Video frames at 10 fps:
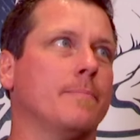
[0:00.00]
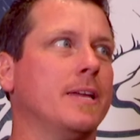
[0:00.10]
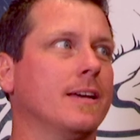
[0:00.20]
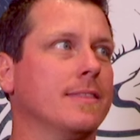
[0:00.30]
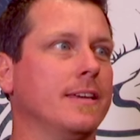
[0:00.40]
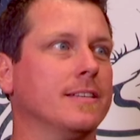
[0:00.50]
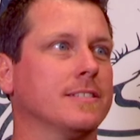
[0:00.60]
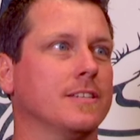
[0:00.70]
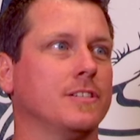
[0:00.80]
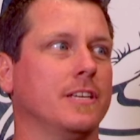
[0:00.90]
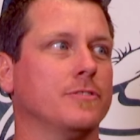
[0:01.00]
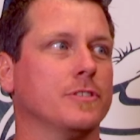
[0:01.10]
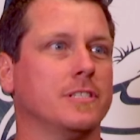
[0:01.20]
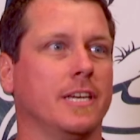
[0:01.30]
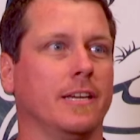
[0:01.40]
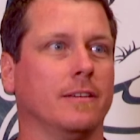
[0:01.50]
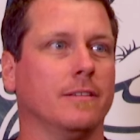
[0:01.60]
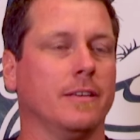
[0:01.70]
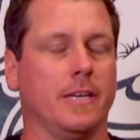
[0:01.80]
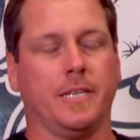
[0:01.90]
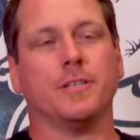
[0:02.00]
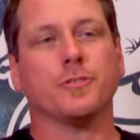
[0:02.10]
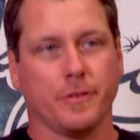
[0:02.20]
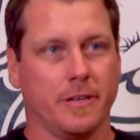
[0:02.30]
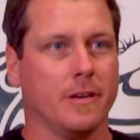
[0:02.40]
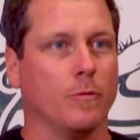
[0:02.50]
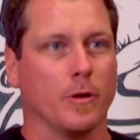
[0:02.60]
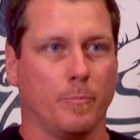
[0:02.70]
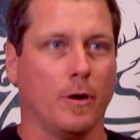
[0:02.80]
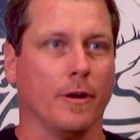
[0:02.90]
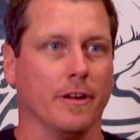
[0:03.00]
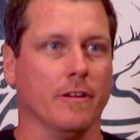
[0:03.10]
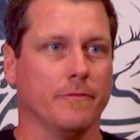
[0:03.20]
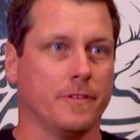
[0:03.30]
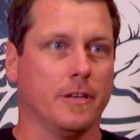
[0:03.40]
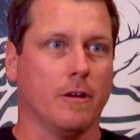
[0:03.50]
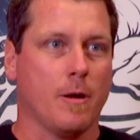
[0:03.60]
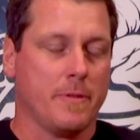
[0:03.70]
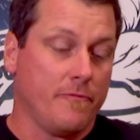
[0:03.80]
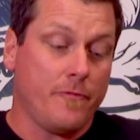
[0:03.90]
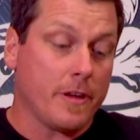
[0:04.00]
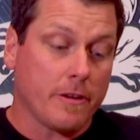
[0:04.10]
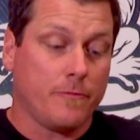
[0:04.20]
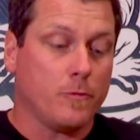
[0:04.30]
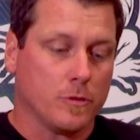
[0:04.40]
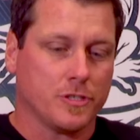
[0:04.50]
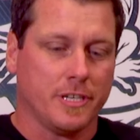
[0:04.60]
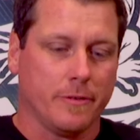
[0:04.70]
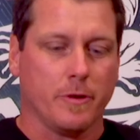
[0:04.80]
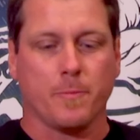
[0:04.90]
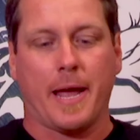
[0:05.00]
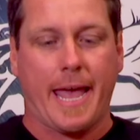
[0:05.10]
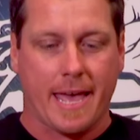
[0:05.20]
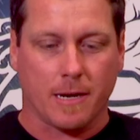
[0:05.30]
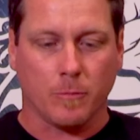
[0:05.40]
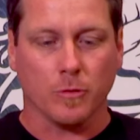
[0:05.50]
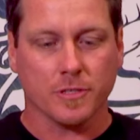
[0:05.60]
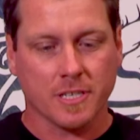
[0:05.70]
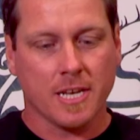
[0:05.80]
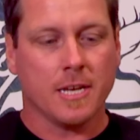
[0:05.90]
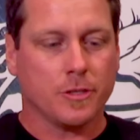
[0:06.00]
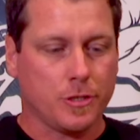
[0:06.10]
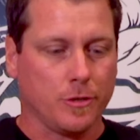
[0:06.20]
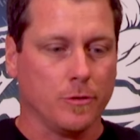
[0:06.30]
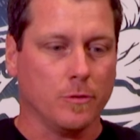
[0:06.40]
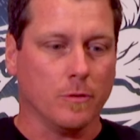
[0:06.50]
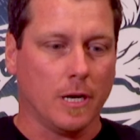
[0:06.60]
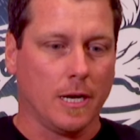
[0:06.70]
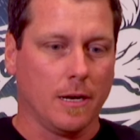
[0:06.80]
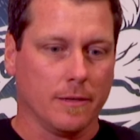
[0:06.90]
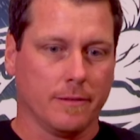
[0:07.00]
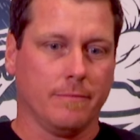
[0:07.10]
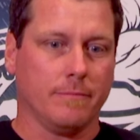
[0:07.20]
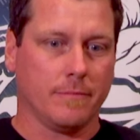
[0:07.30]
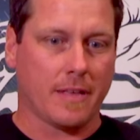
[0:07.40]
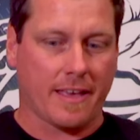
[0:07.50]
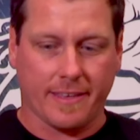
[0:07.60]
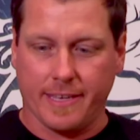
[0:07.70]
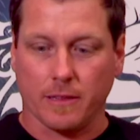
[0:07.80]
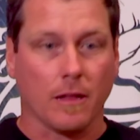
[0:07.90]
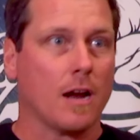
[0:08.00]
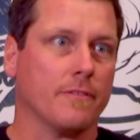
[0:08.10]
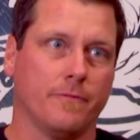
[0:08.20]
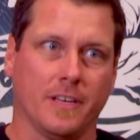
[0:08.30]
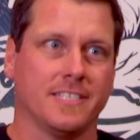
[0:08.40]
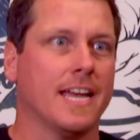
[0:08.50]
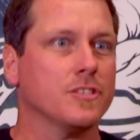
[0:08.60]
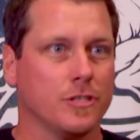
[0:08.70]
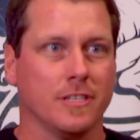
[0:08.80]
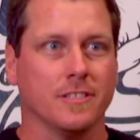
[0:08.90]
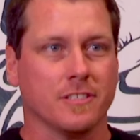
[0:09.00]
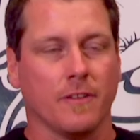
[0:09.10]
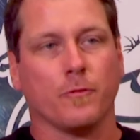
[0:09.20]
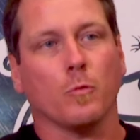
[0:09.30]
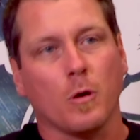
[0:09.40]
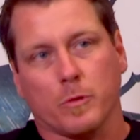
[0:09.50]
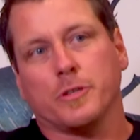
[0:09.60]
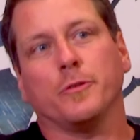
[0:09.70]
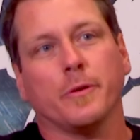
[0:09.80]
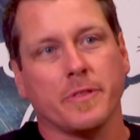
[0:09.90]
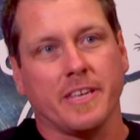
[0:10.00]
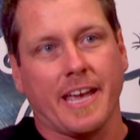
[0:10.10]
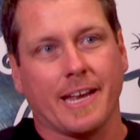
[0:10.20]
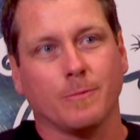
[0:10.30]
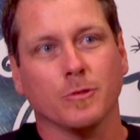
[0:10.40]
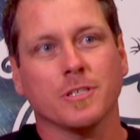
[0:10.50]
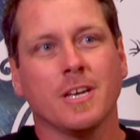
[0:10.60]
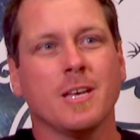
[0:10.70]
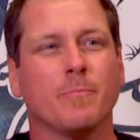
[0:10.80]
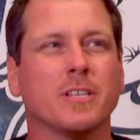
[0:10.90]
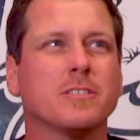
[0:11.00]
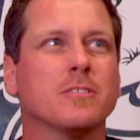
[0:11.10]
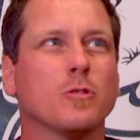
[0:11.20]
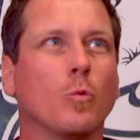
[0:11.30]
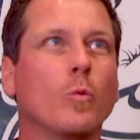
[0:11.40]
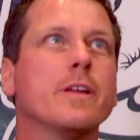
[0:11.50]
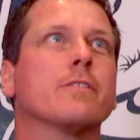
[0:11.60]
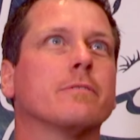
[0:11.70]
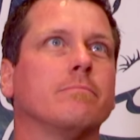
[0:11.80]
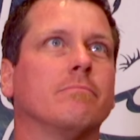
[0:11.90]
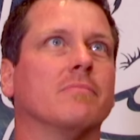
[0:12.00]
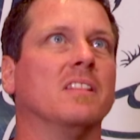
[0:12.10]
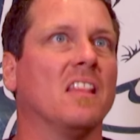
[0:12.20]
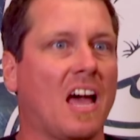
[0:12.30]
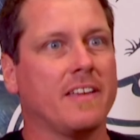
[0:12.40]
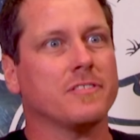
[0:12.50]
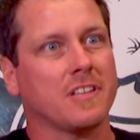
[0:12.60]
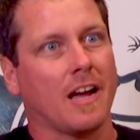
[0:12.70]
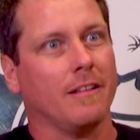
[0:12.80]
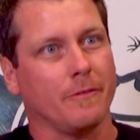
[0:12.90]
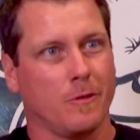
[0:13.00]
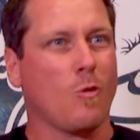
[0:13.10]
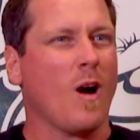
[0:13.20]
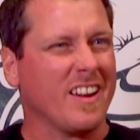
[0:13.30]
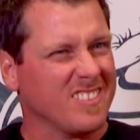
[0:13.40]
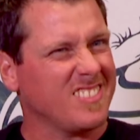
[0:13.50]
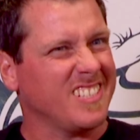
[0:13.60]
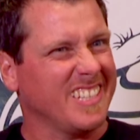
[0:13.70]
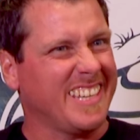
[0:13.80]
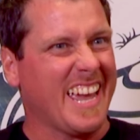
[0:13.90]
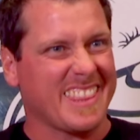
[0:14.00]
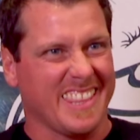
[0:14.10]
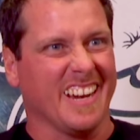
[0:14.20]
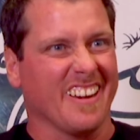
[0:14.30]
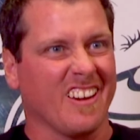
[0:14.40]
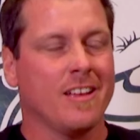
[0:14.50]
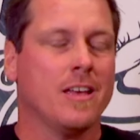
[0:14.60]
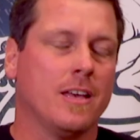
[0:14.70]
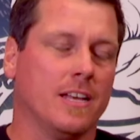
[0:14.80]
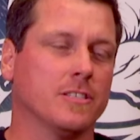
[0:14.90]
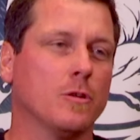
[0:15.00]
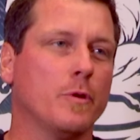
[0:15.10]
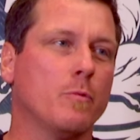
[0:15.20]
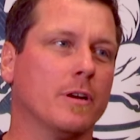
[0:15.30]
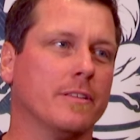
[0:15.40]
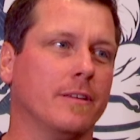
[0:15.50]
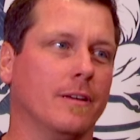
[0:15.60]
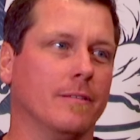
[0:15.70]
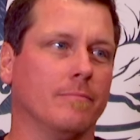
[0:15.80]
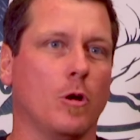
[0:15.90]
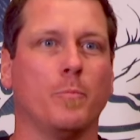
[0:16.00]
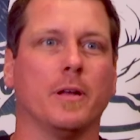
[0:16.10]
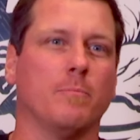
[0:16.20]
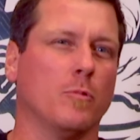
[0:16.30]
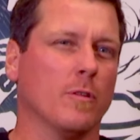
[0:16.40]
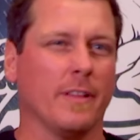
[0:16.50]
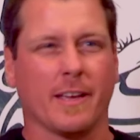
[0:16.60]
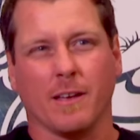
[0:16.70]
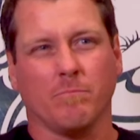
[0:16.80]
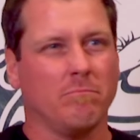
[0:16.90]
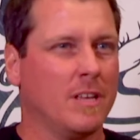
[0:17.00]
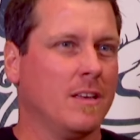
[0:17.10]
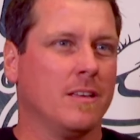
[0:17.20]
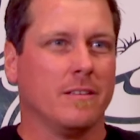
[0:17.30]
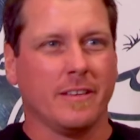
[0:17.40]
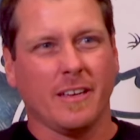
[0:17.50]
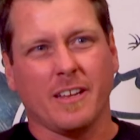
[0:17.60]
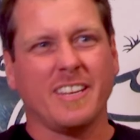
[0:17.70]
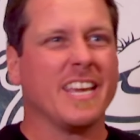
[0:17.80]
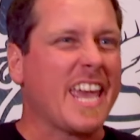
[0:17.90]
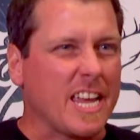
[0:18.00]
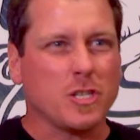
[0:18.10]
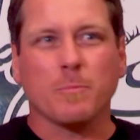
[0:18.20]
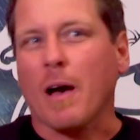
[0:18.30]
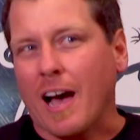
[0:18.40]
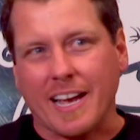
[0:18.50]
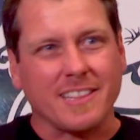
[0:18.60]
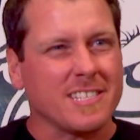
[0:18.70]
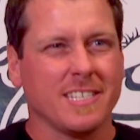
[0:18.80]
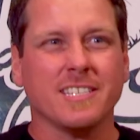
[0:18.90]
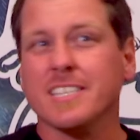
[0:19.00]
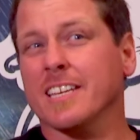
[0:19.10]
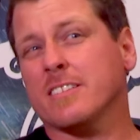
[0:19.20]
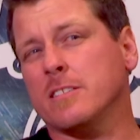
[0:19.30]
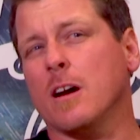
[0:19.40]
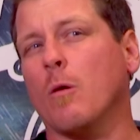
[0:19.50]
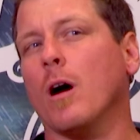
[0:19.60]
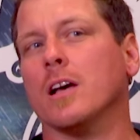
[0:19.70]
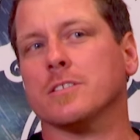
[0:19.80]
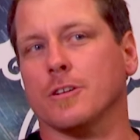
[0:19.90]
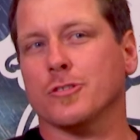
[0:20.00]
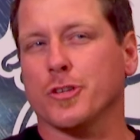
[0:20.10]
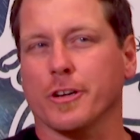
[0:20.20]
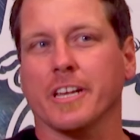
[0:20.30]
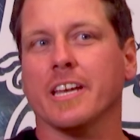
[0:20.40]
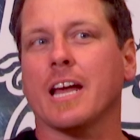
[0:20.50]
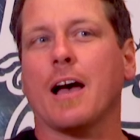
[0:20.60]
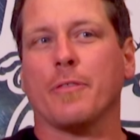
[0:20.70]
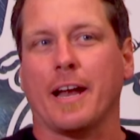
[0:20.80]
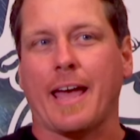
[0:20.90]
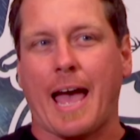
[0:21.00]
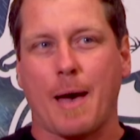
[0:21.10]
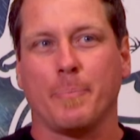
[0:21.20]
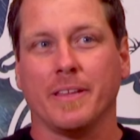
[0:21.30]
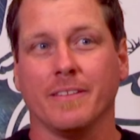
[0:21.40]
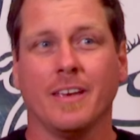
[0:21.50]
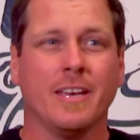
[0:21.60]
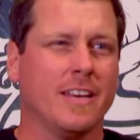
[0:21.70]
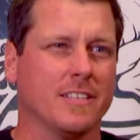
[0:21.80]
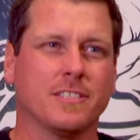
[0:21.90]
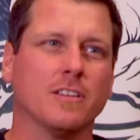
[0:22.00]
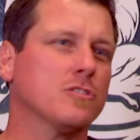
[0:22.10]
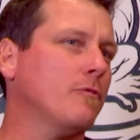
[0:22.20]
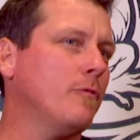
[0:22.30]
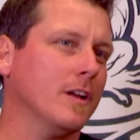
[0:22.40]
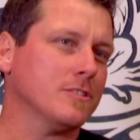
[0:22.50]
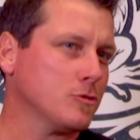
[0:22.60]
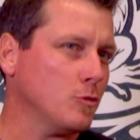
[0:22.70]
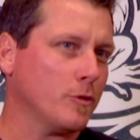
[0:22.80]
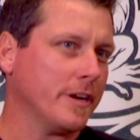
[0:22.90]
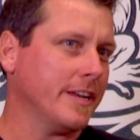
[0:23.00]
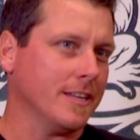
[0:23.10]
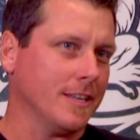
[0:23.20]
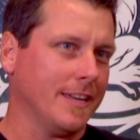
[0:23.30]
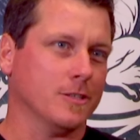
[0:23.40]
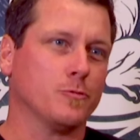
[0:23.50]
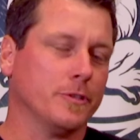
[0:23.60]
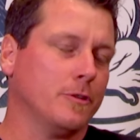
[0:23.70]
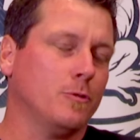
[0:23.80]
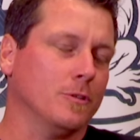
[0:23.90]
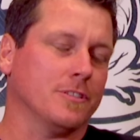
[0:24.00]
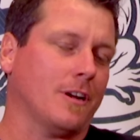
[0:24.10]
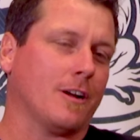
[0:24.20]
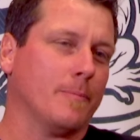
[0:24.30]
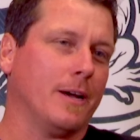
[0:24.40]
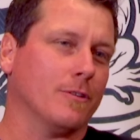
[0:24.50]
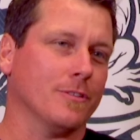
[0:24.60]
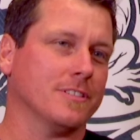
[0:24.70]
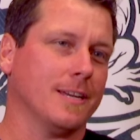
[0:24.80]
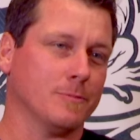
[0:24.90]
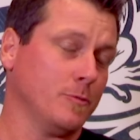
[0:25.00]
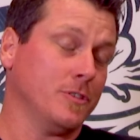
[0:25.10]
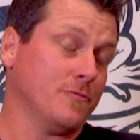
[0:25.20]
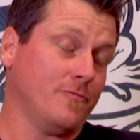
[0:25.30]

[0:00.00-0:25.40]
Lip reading: mean, I think it's such an interesting industry that we're a part of. You know, I've been very fortunate with my animals to get a lot of attention and stuff for what we're doing with the animals, but it's such a weird lifestyle it requires to get there. And so we wanted to open up more of like an engaging behind the scenes, get to know us, our journey, and how that happened. It's such a fun story, and it's really cool to talk about all the time, so we just